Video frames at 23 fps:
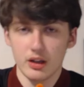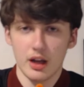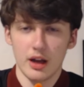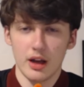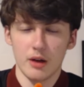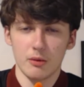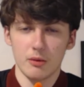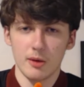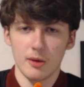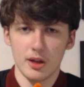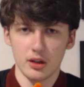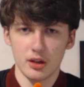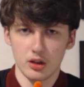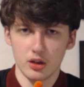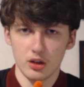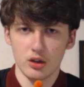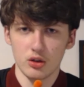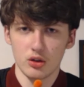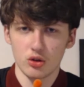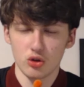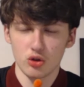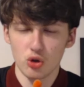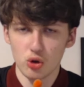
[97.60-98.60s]
Really
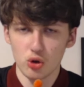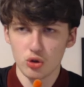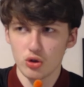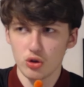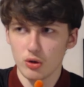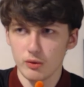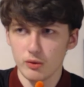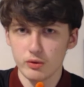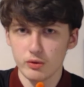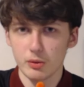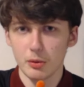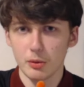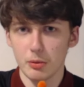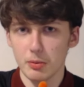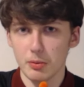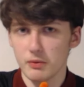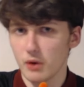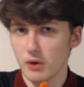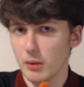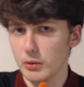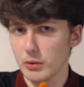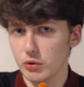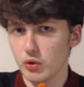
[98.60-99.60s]
good, comfortable
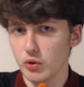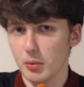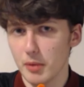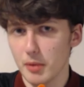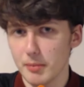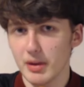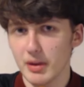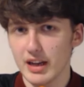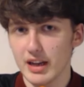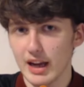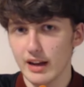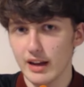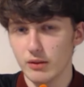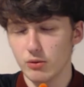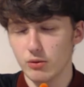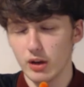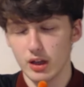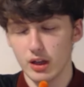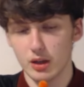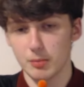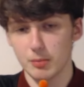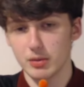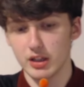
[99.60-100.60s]
performance from him again.
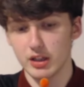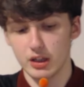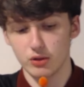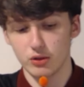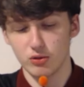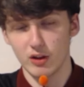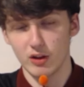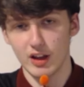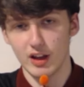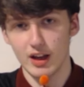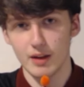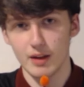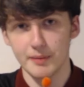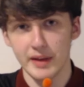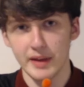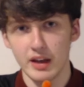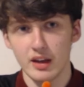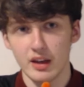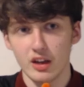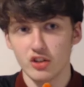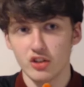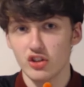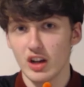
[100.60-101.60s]
Really pleased with that.
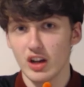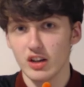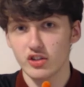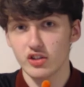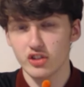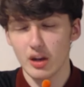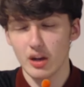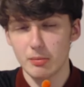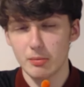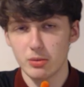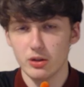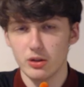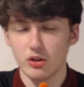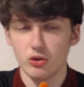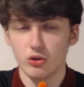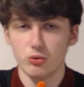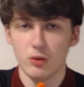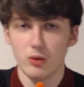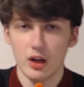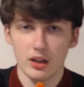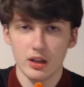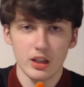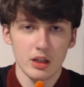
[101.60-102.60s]
Jack Shepherd as
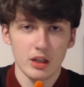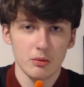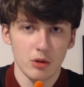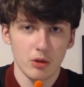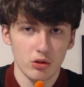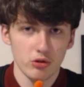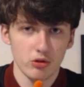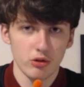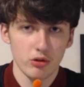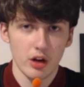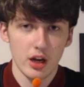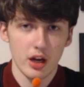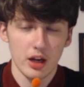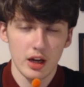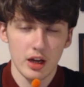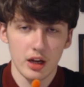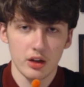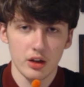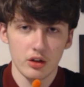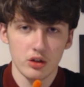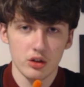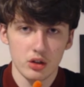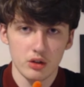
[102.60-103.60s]
well. He were great. He had
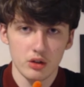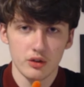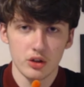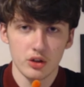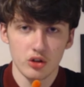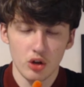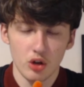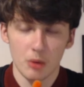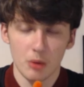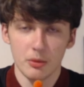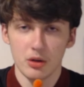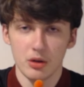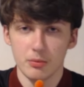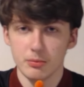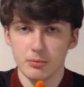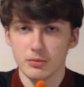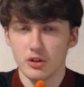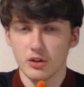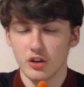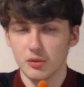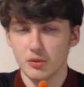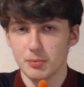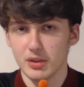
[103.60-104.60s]
another dominant
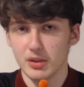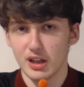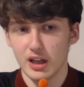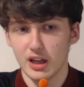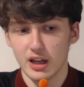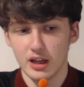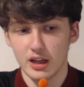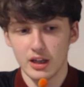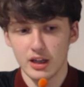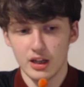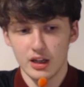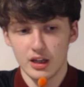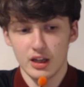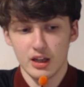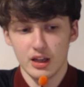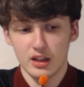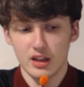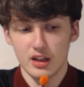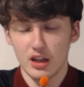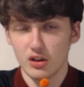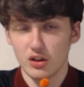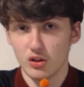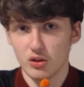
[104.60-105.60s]
display.
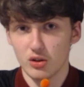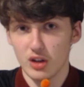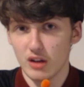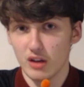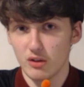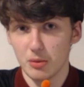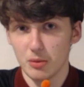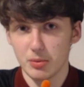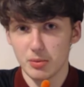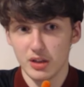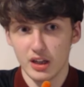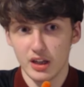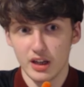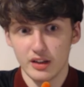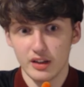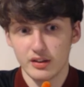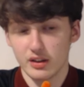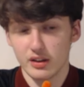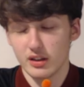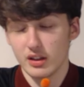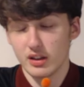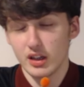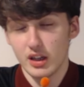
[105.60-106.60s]
Didn't look out of place
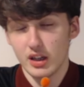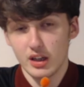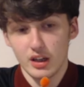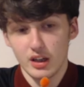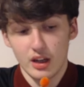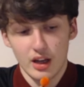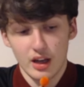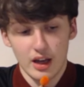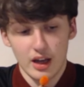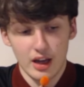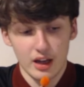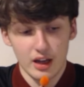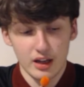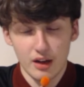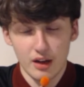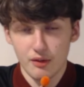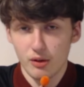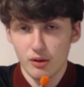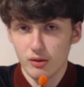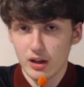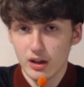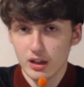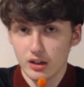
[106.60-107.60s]
and never
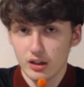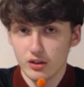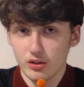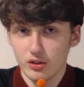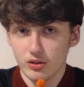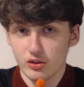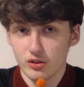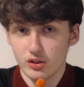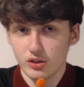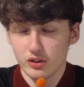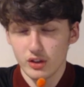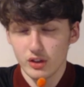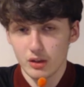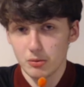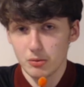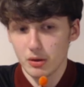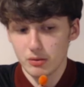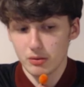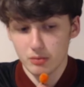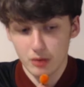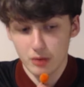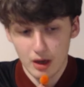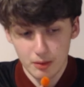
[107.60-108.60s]
really does he?
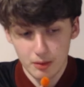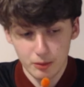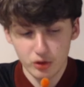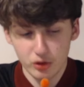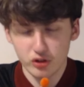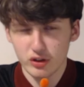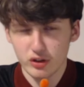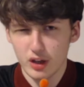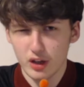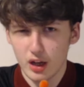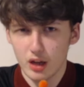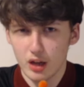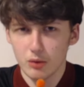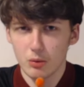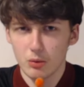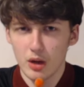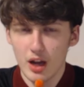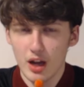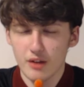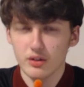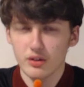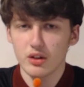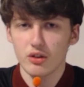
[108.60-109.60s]
I must say, we
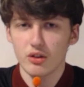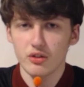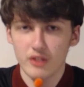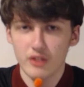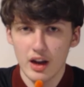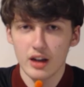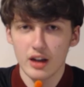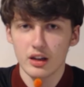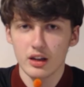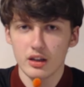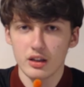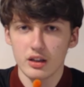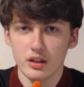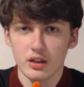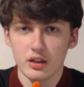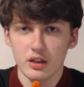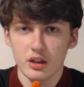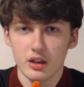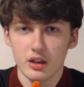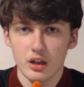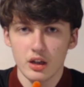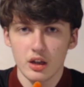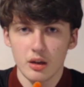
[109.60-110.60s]
have to thank
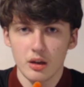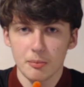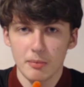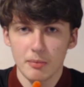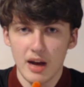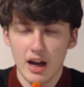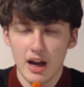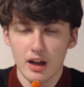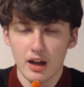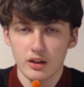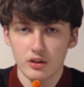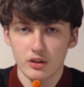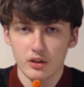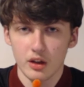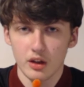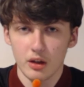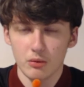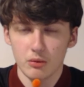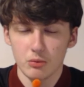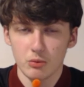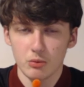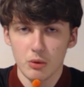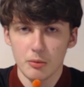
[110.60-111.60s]
Barnsley.
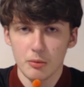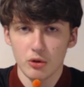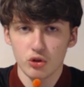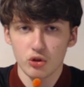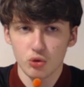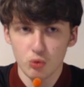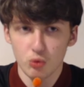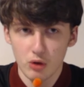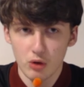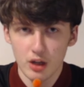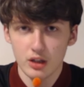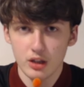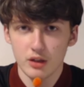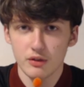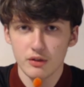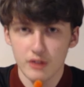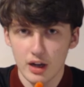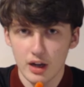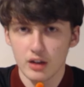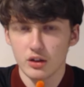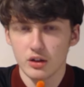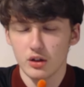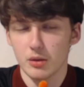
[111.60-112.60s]
We must really
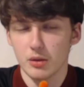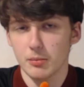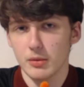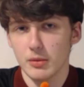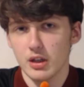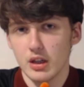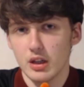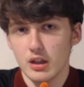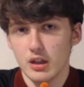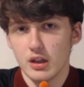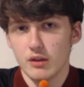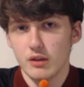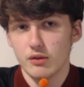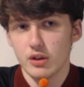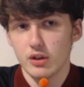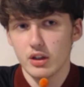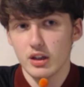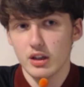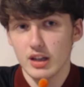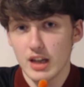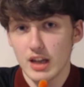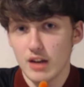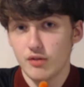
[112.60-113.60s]
thank them that
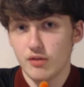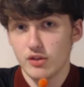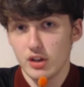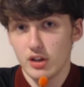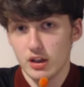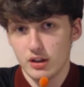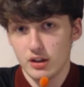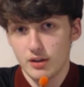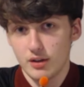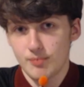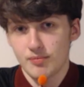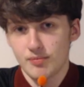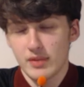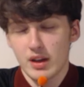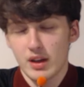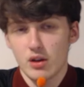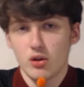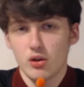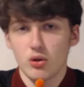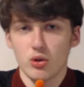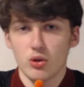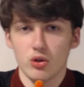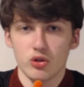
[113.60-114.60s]
they gifted
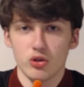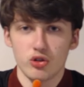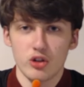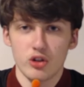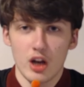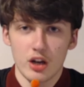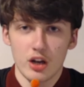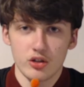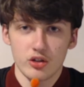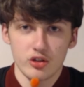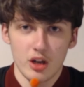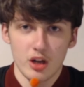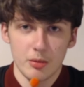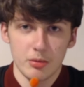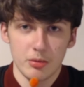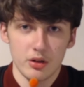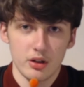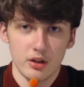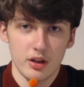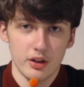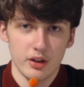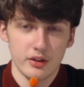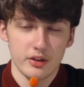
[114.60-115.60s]
us Jack
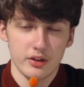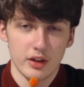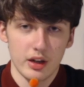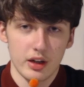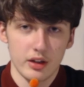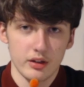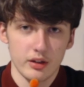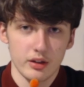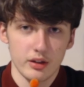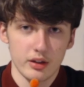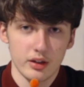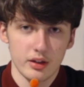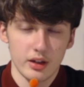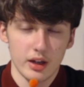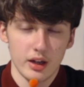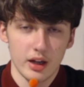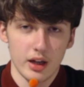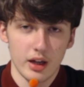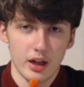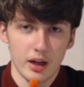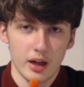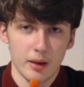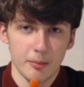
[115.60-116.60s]
Shepherd this season,
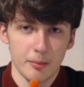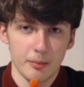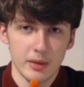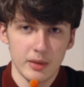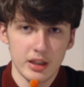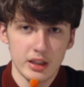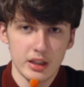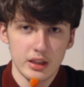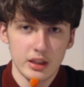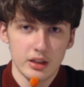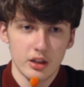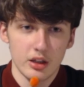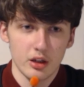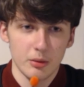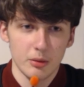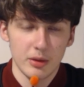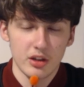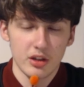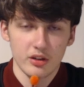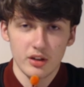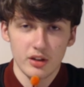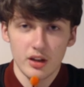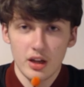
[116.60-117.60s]

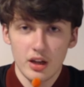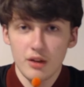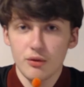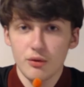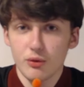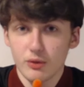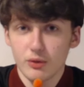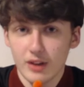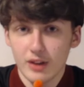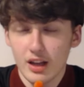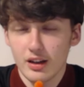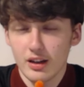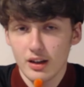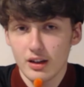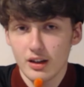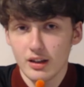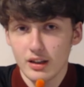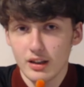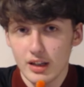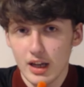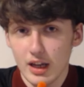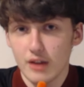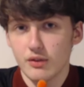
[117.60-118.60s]
because if they
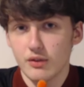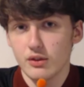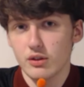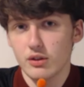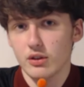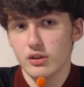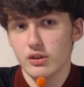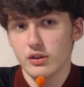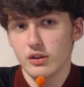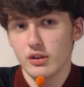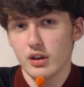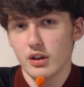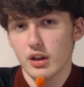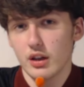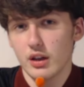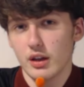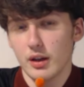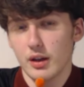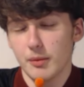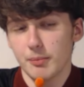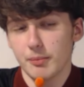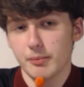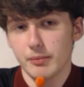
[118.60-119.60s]
didn't gift us,
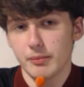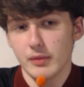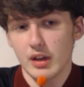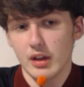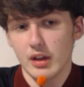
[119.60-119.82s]
and